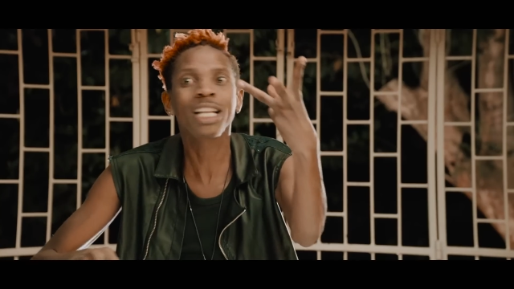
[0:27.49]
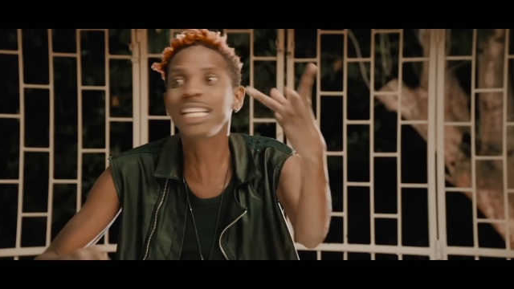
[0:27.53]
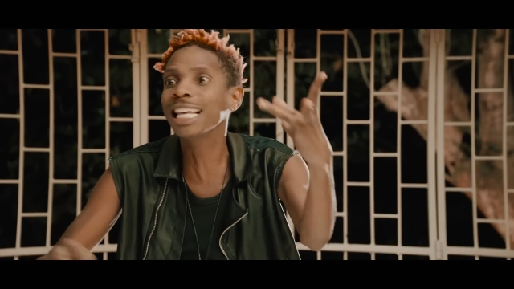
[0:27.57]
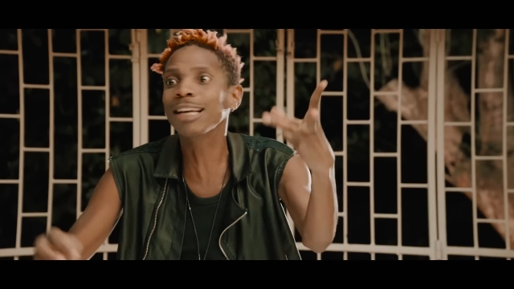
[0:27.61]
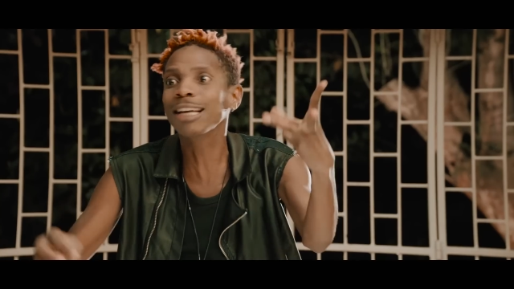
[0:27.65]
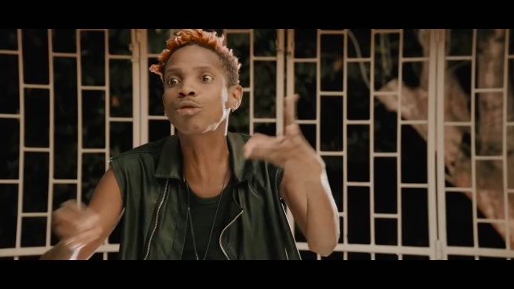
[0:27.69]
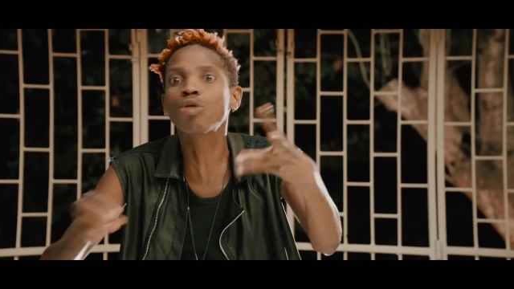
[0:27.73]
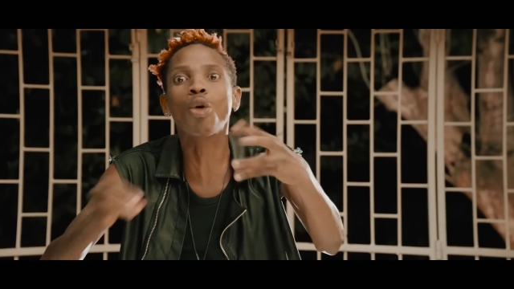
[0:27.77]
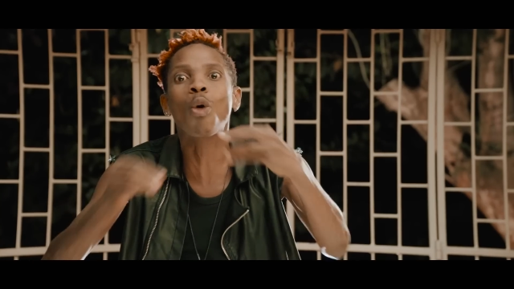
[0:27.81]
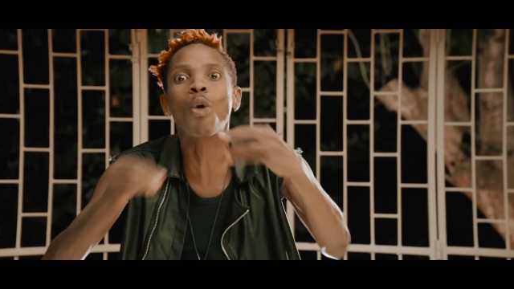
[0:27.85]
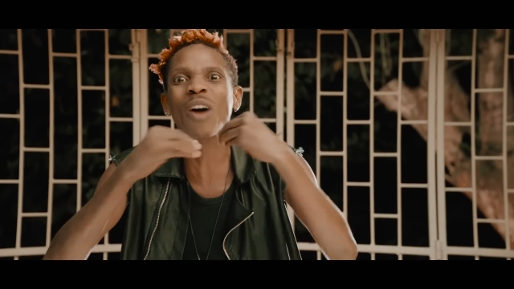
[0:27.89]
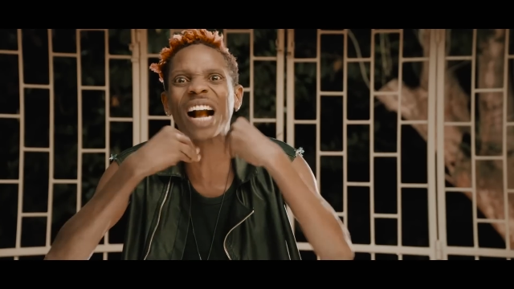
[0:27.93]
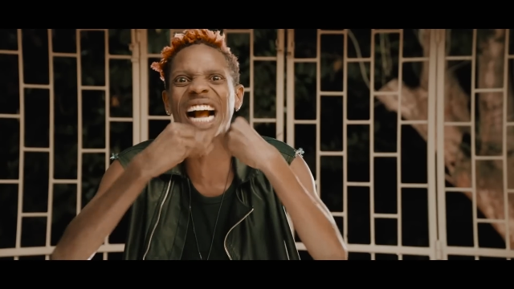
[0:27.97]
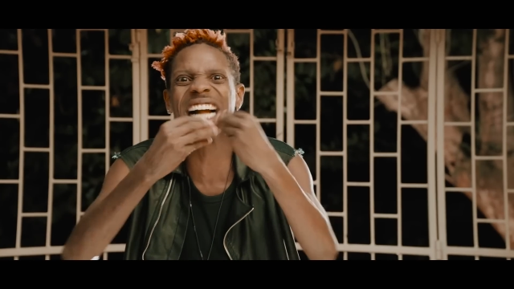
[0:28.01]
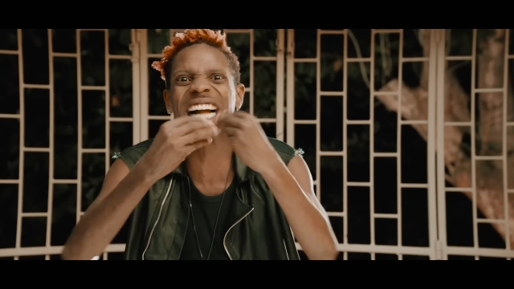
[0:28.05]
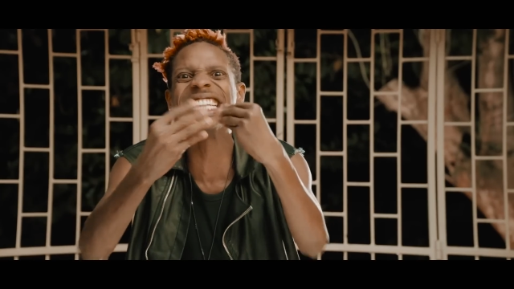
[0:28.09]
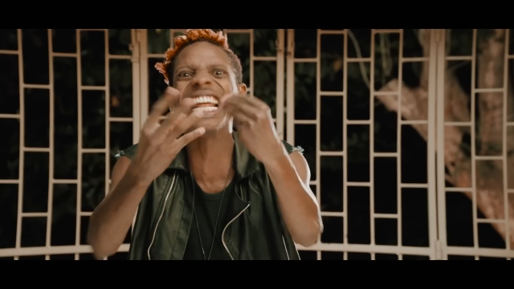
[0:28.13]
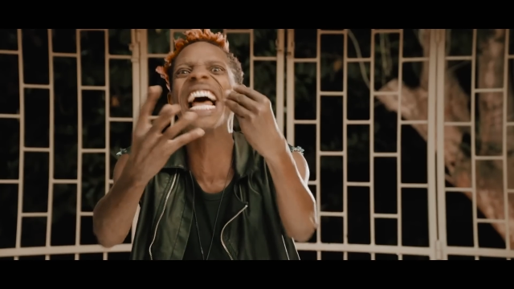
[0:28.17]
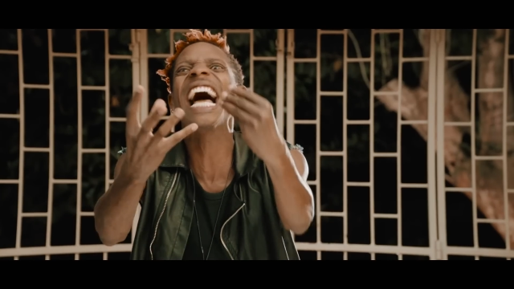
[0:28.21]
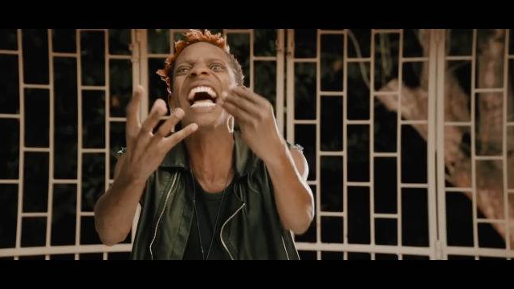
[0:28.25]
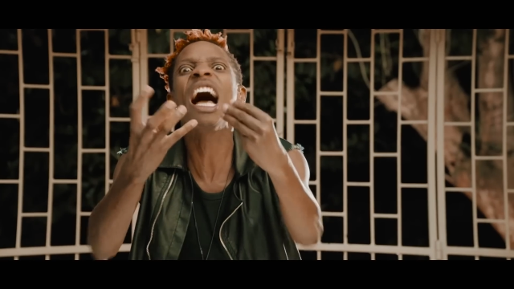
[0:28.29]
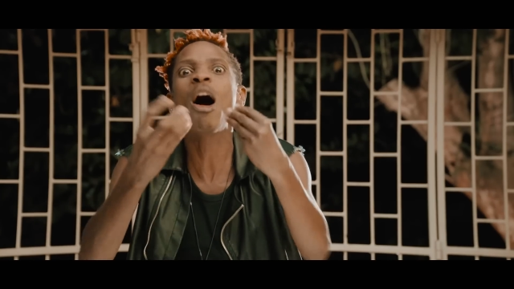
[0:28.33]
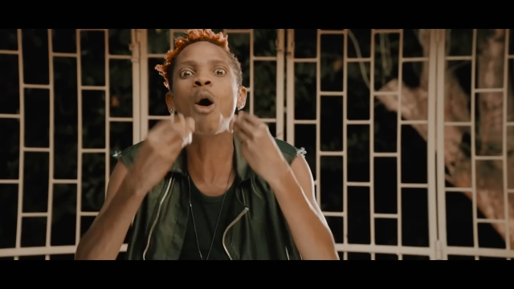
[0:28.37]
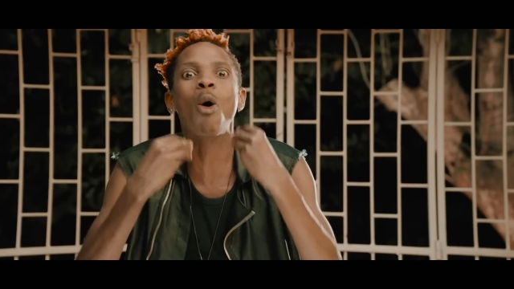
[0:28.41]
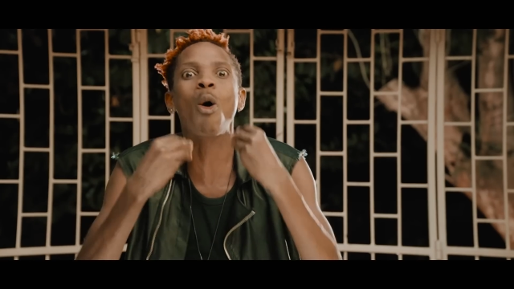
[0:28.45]
Just
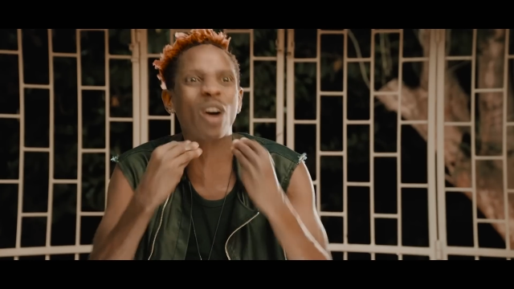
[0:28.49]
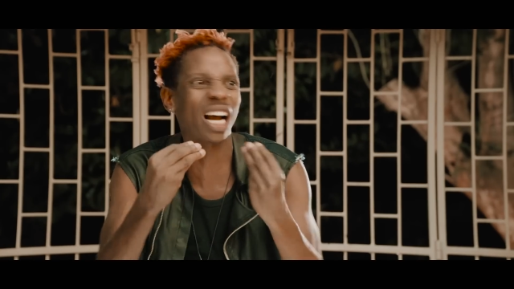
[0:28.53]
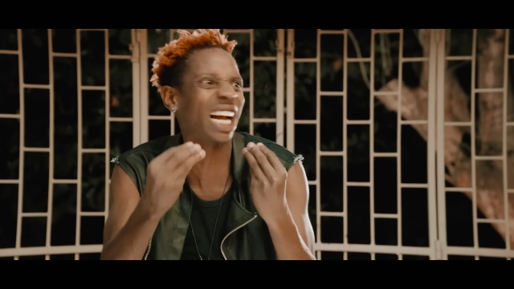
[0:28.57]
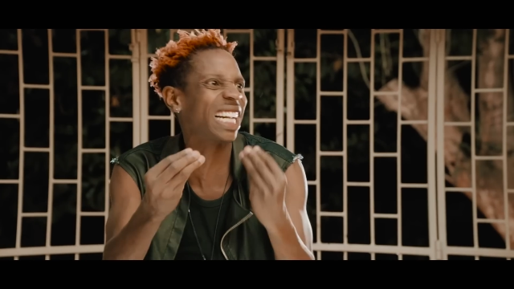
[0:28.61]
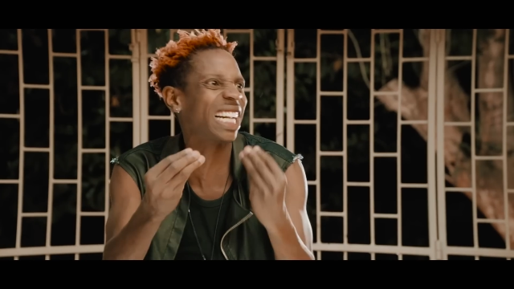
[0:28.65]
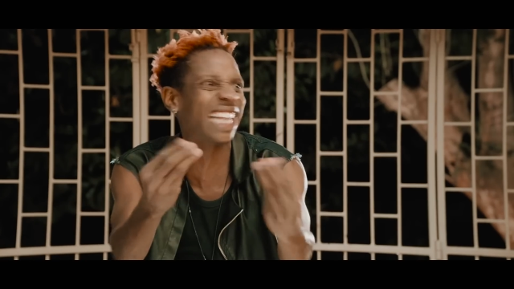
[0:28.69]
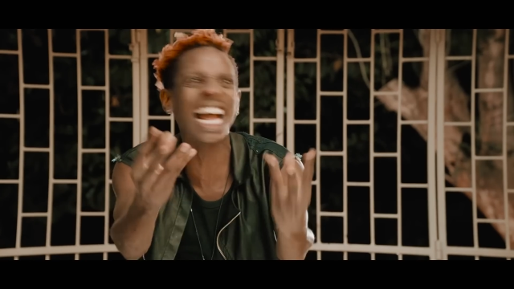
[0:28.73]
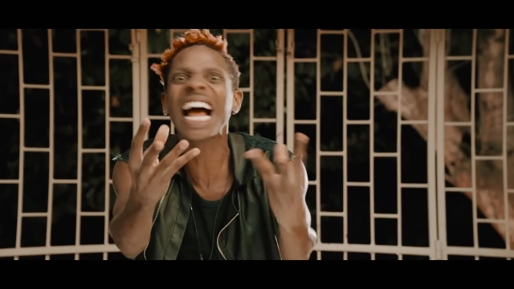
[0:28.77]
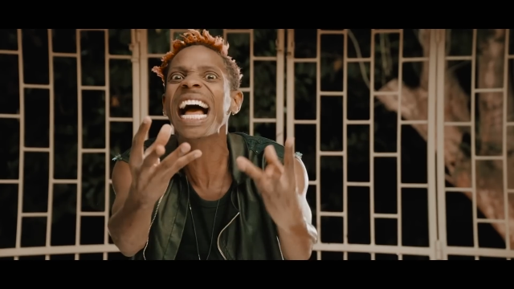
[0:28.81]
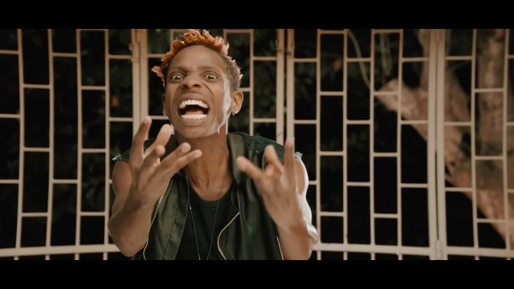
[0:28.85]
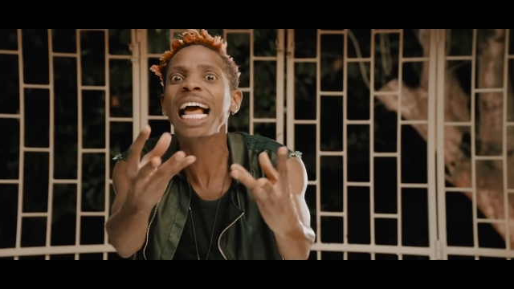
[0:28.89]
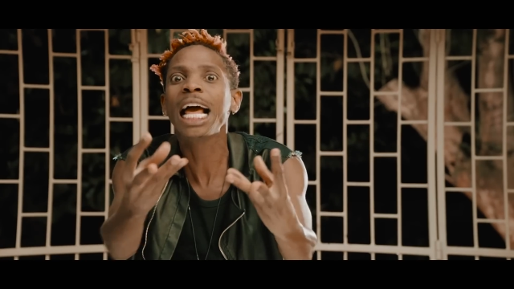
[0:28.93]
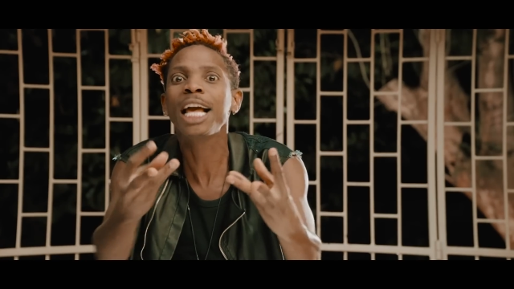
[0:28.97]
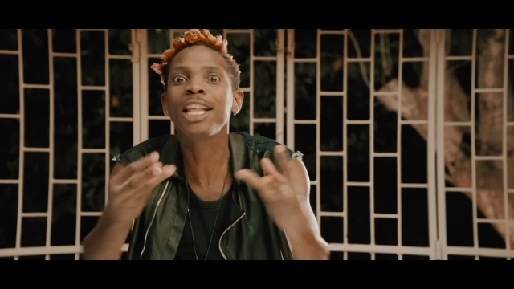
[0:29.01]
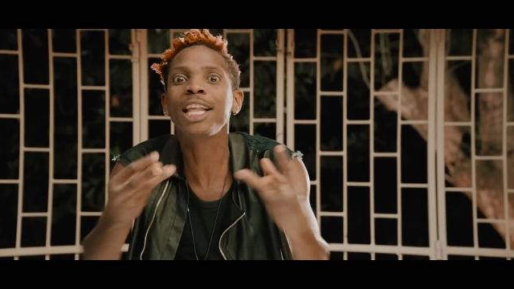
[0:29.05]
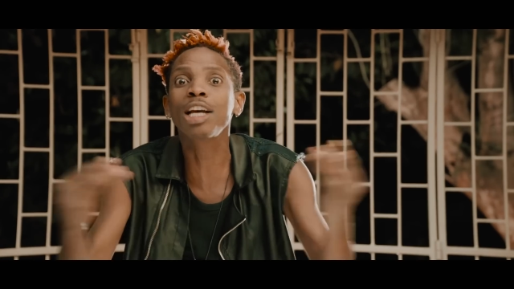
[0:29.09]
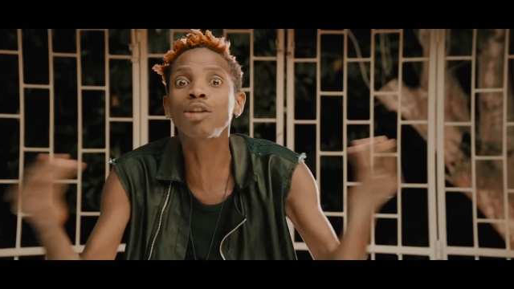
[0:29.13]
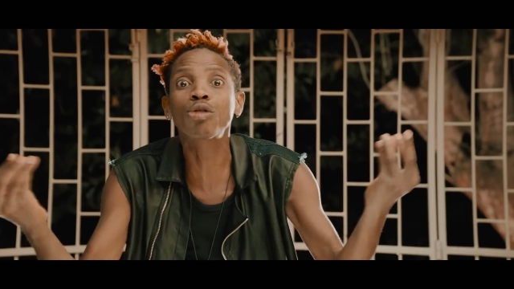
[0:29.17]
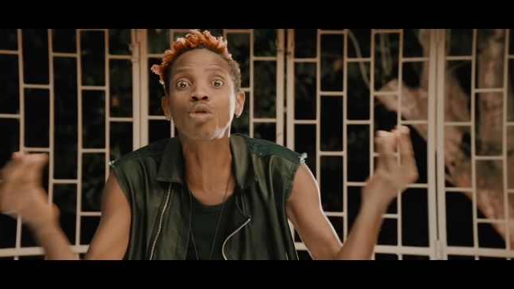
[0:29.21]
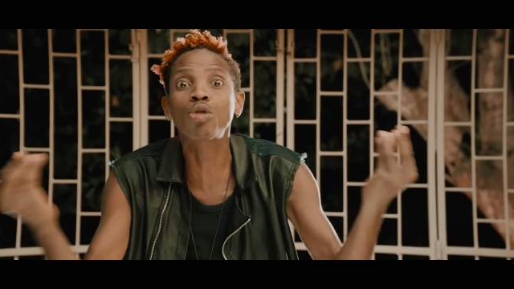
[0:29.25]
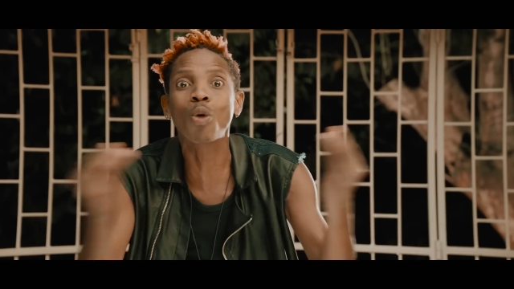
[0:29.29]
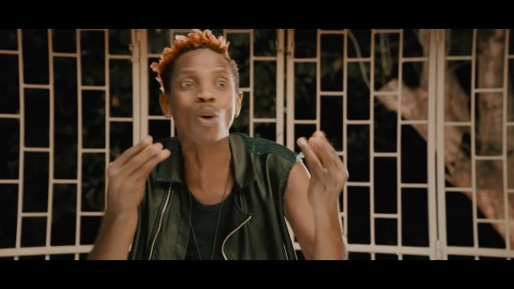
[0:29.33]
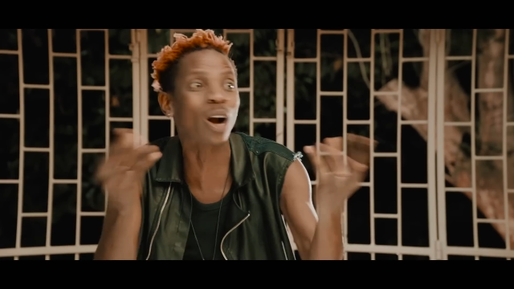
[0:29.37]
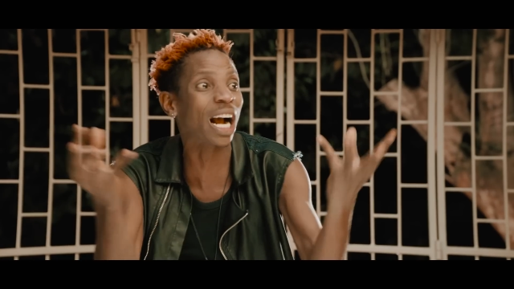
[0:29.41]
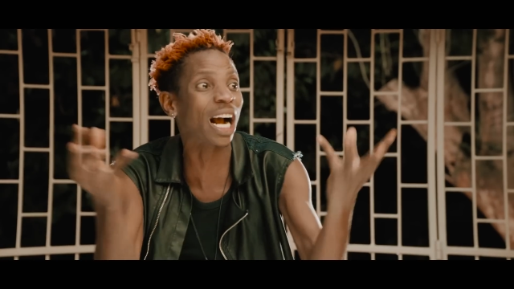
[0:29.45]
Okada, Okada,
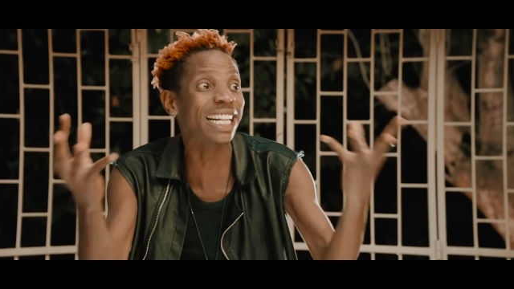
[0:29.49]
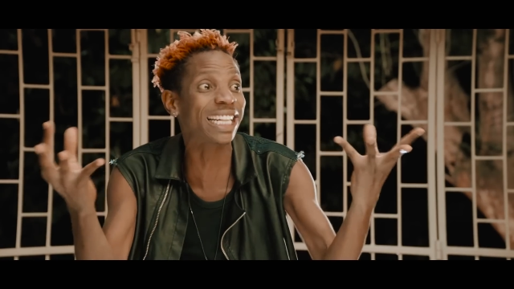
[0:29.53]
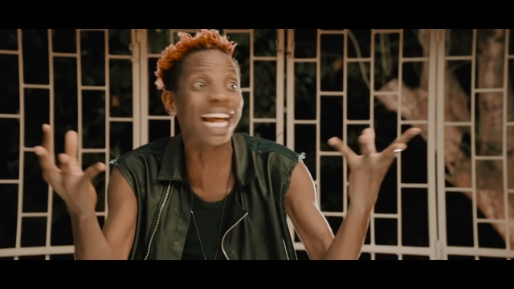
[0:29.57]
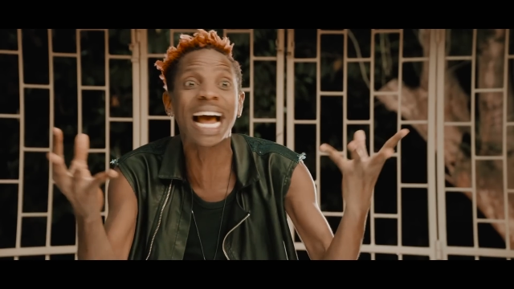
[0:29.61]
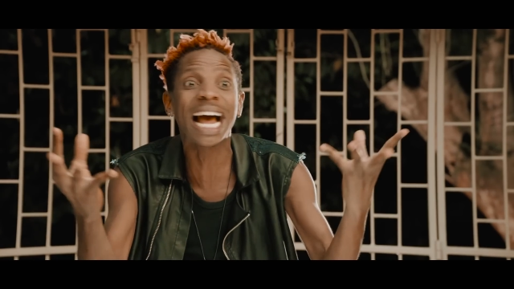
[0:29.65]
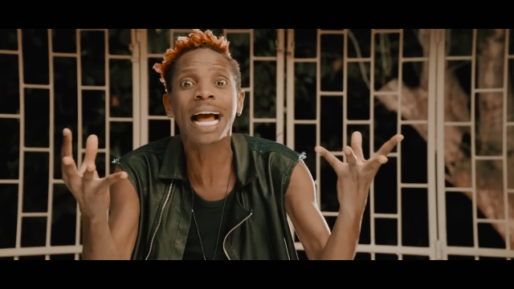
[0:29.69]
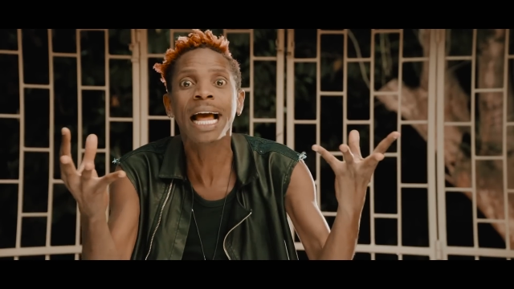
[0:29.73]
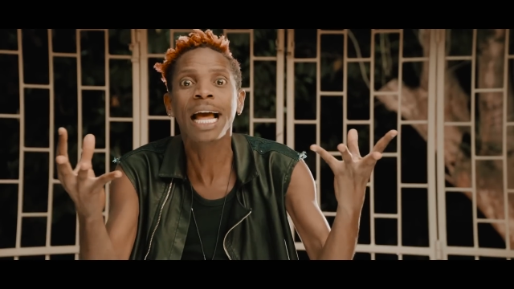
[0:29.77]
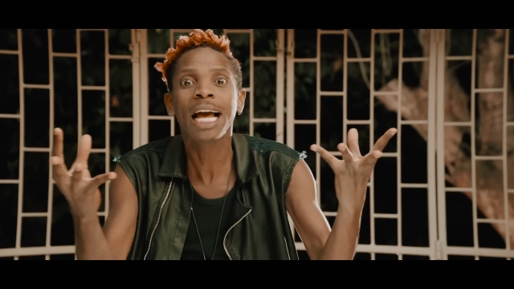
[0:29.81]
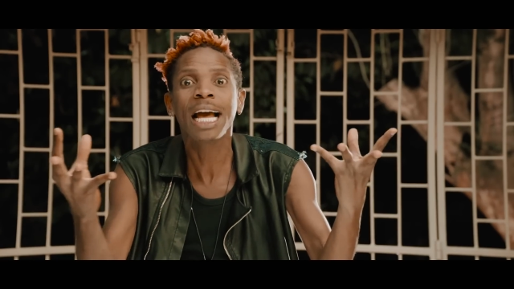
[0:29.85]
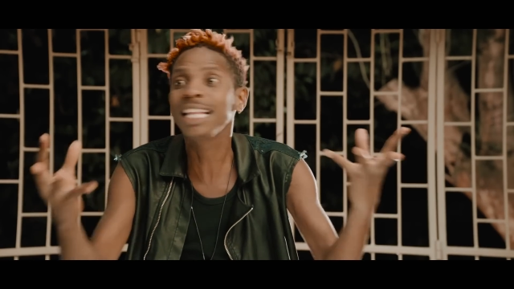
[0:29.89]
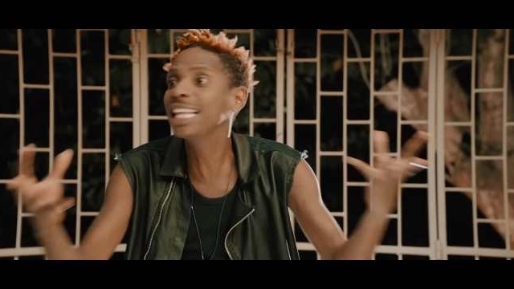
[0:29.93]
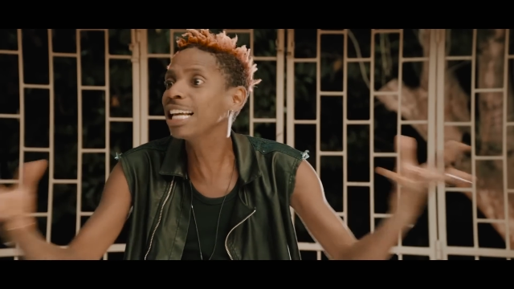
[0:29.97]
just Okada,